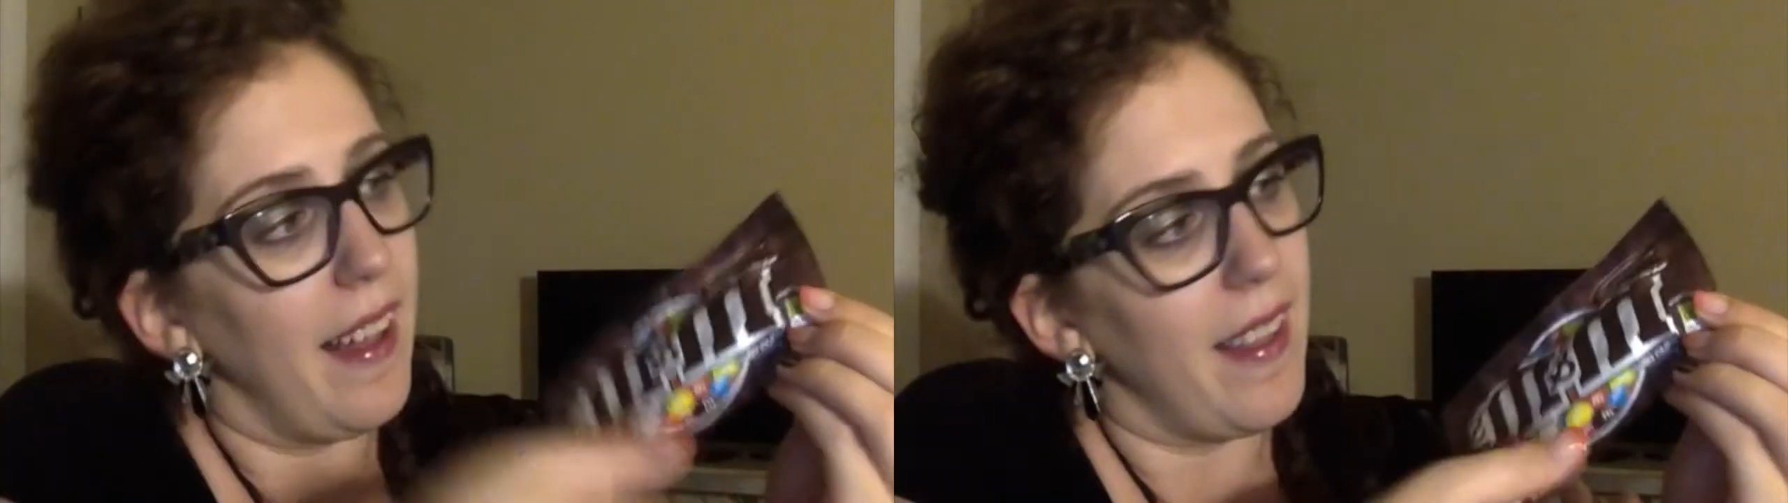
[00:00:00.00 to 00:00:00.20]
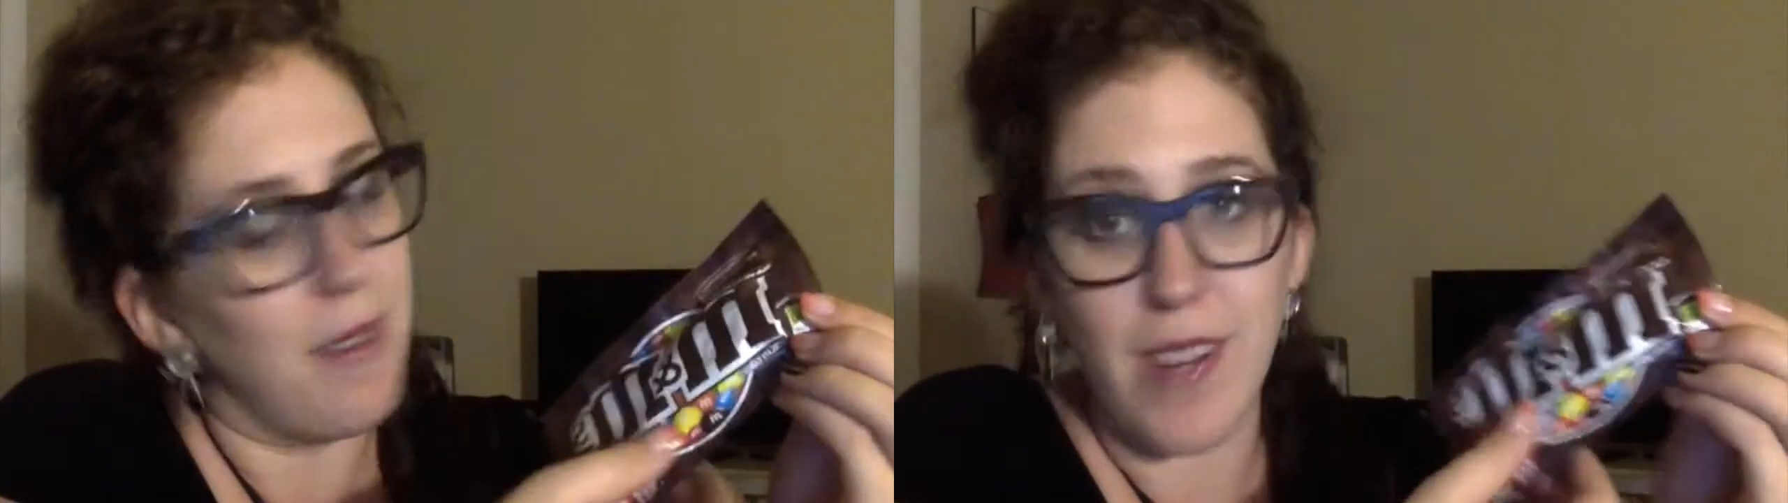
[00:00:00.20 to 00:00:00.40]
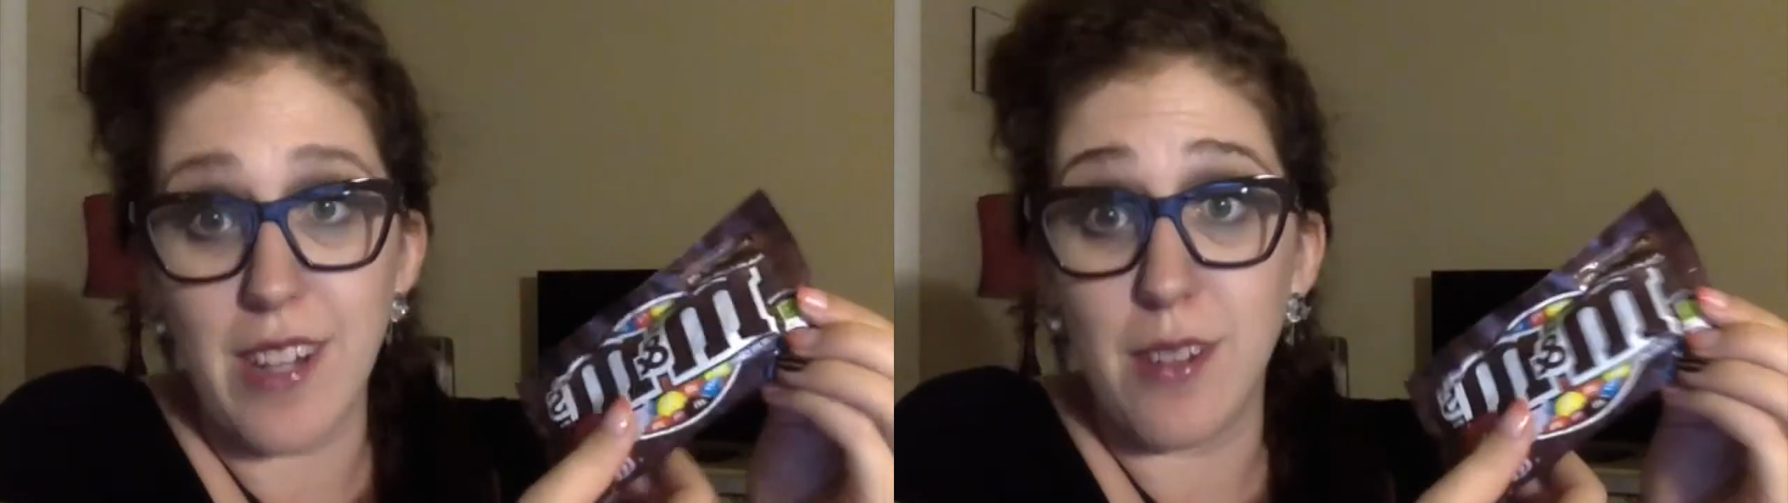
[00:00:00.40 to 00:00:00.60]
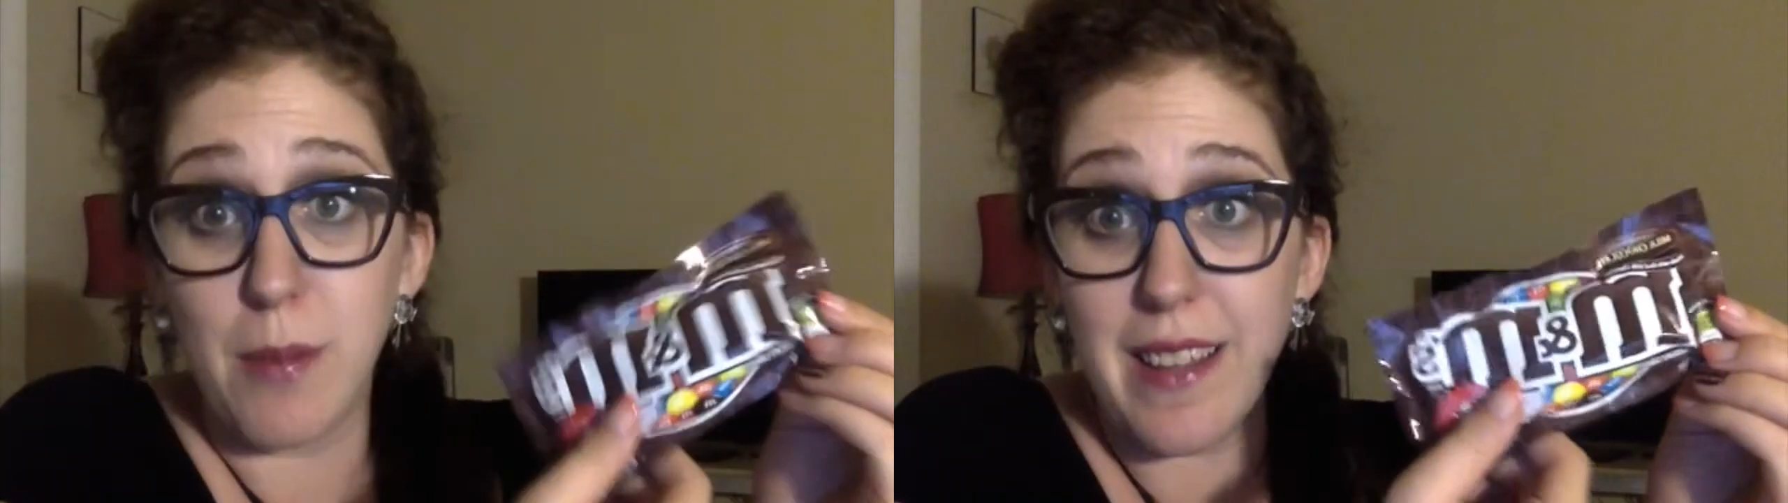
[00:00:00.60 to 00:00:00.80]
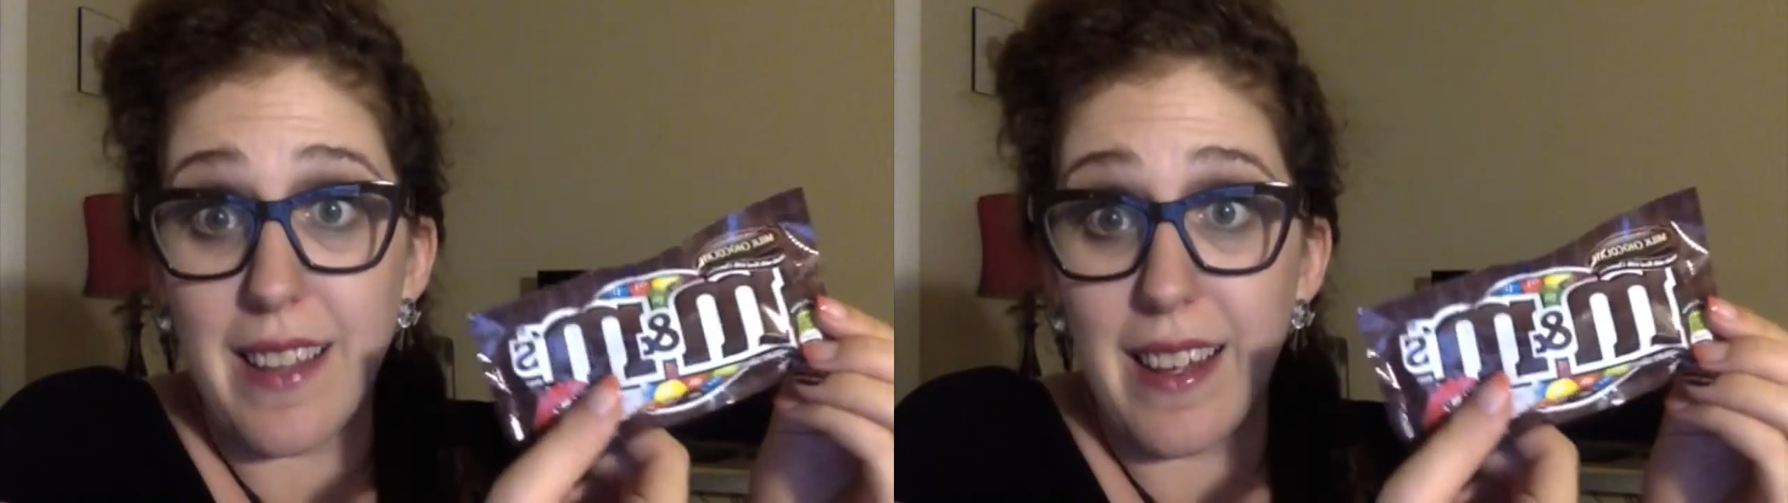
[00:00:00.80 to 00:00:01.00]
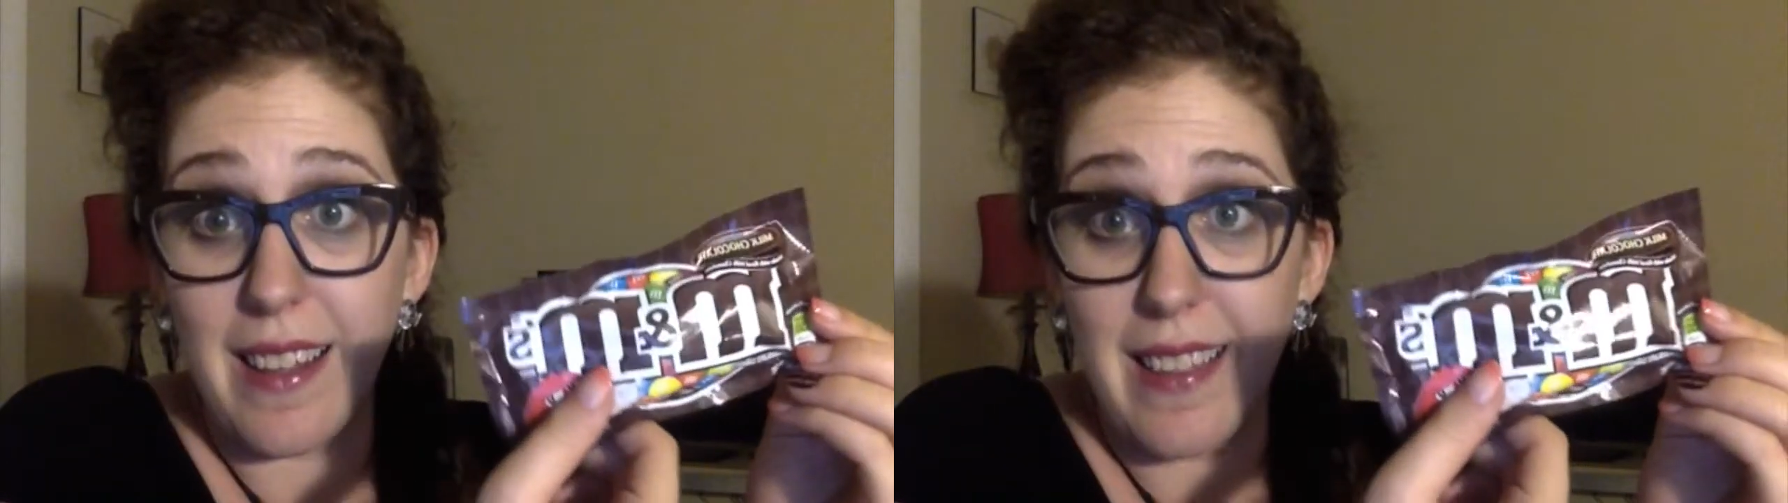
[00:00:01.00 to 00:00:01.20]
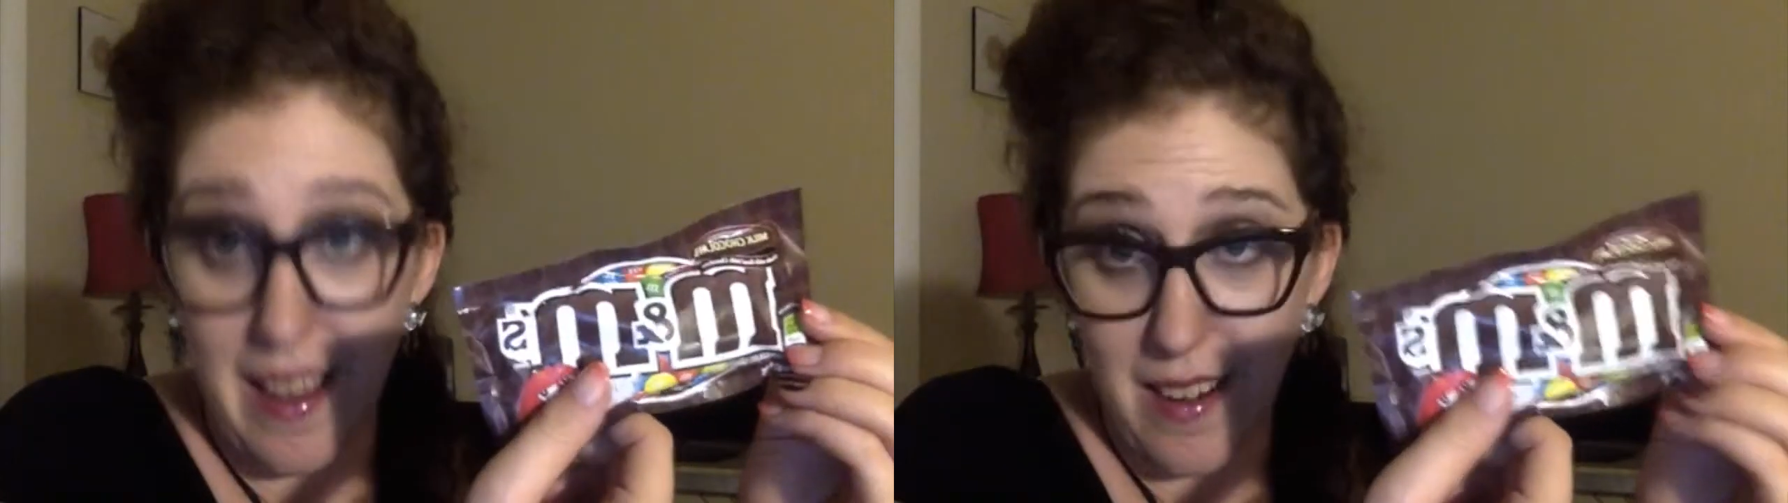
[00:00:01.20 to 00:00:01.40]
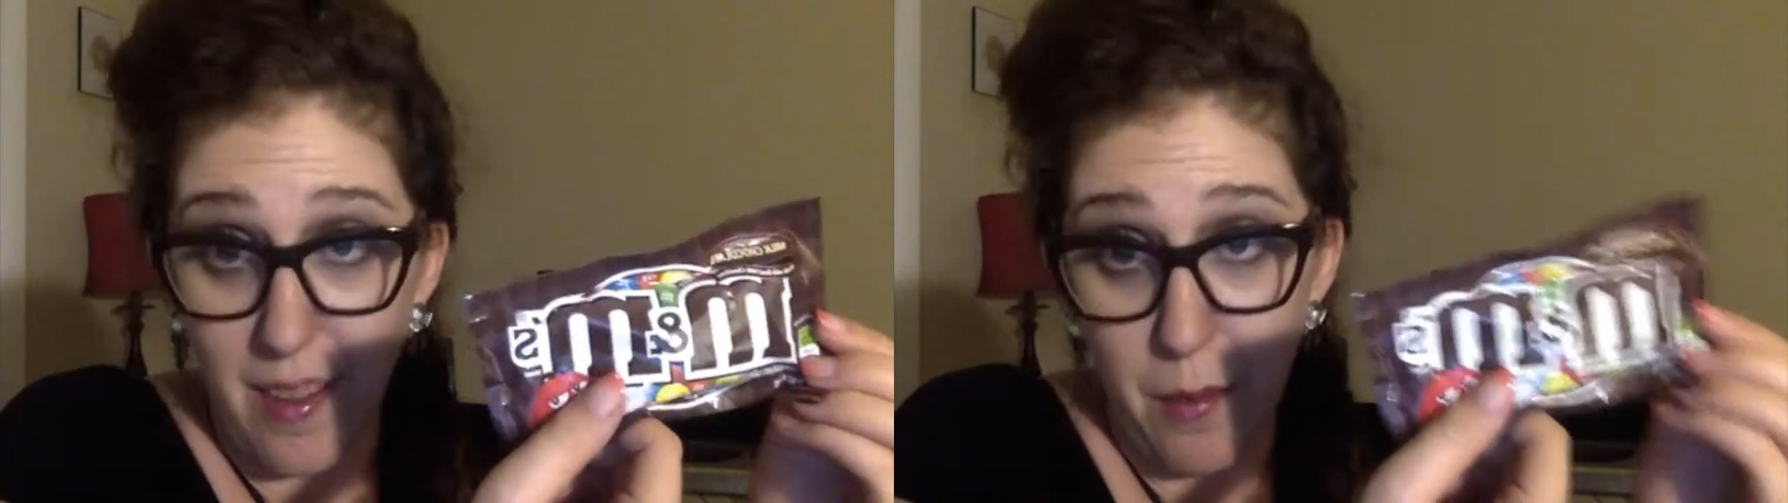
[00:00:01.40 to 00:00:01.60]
it was very sweet that at the end in the